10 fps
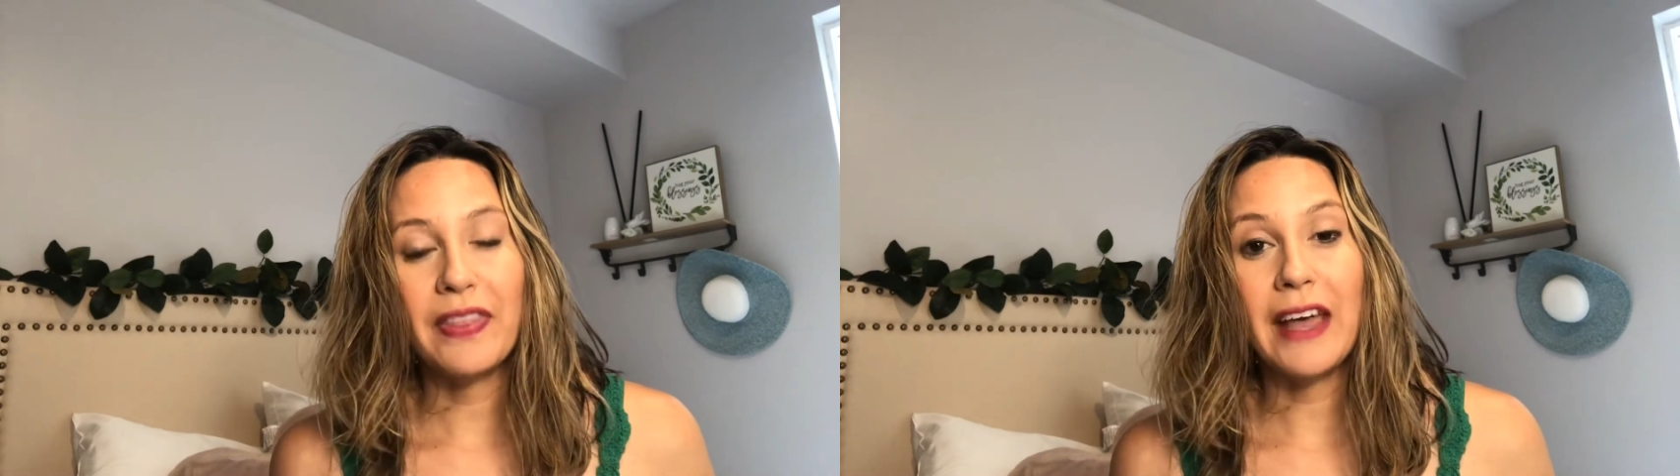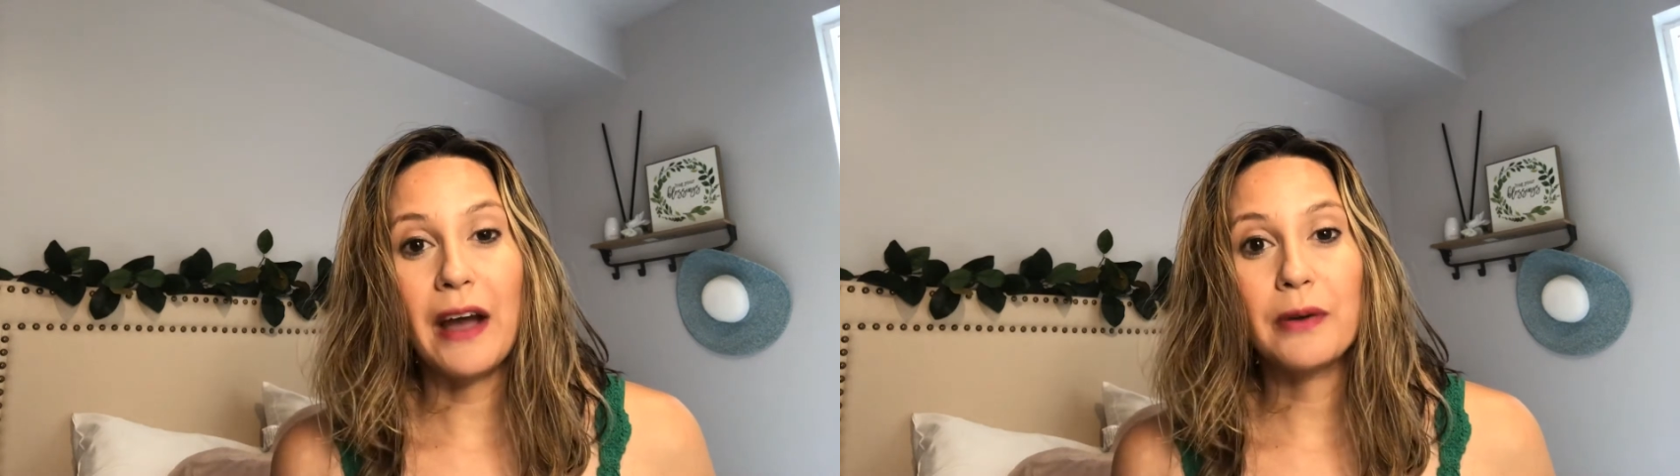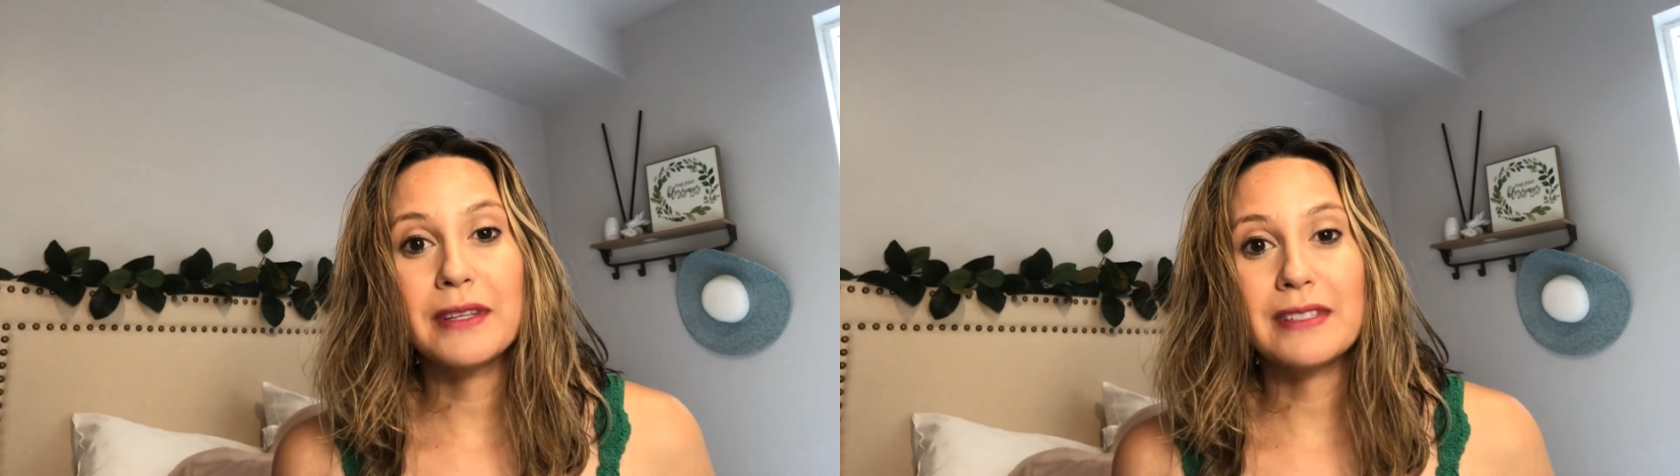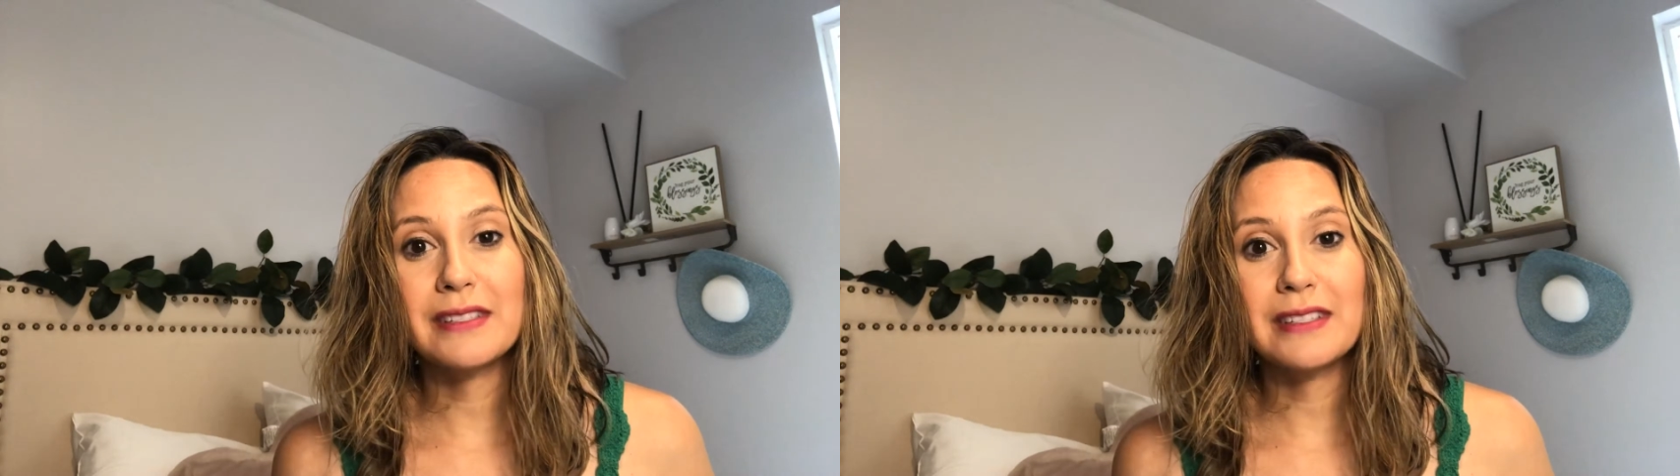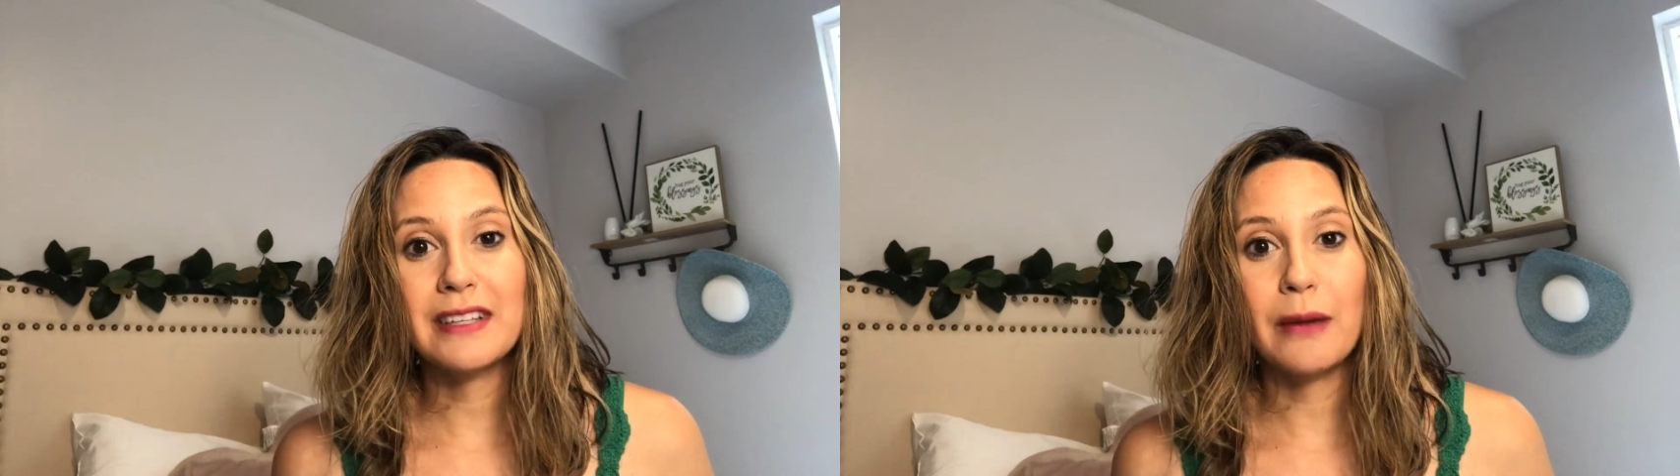Now this
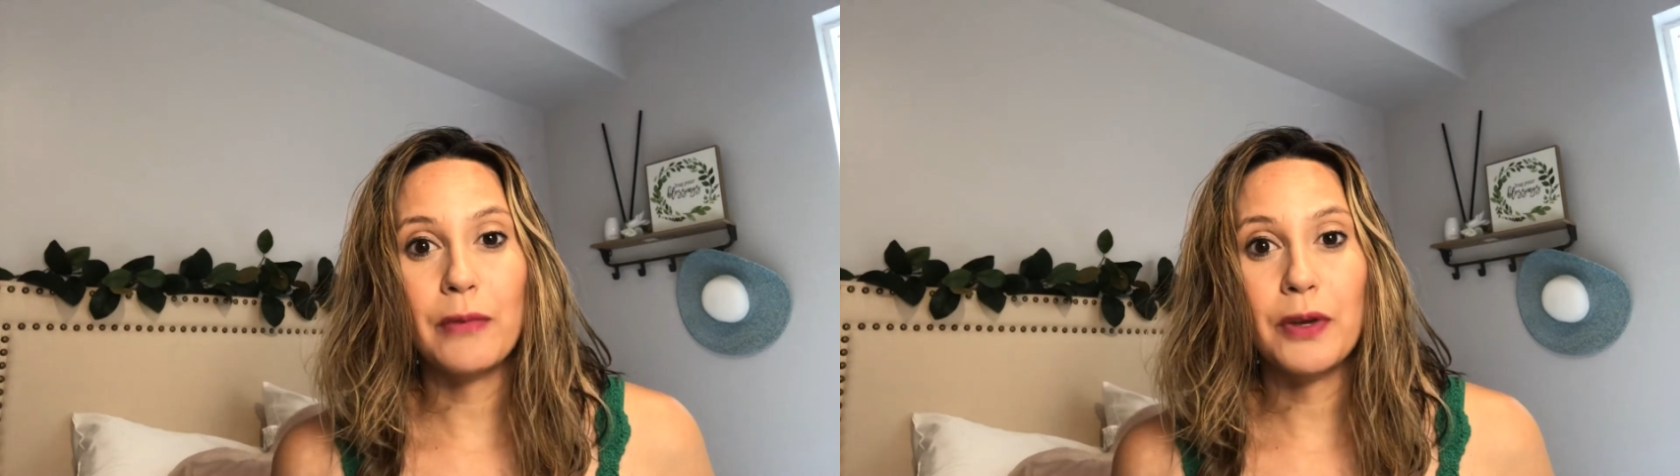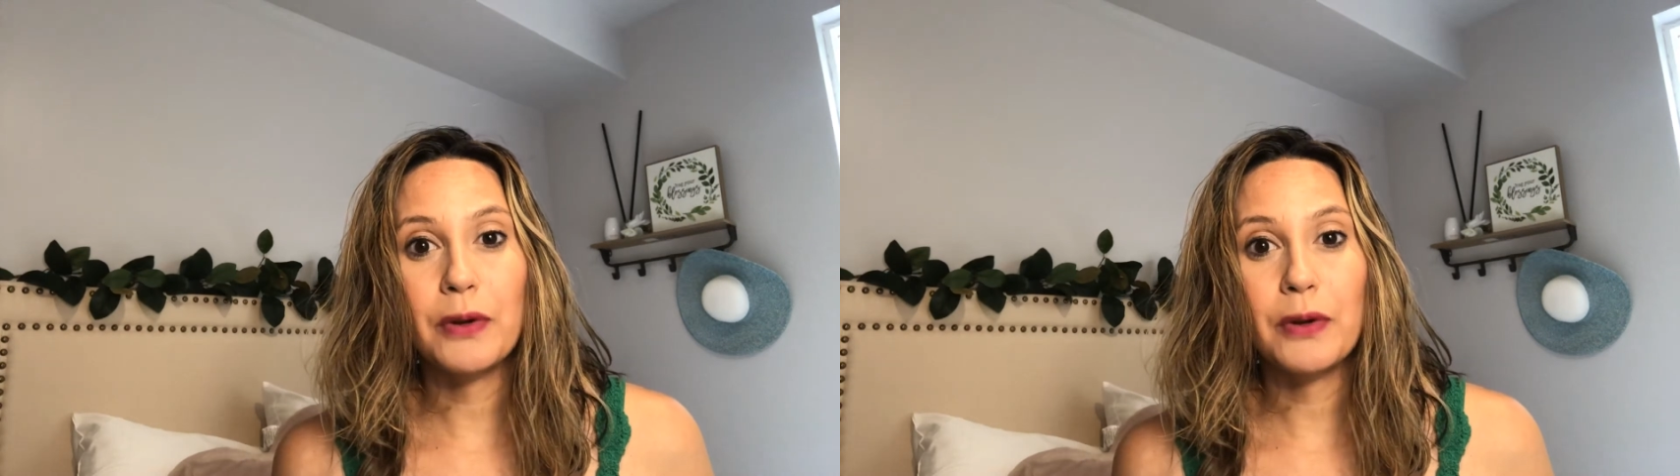is the time where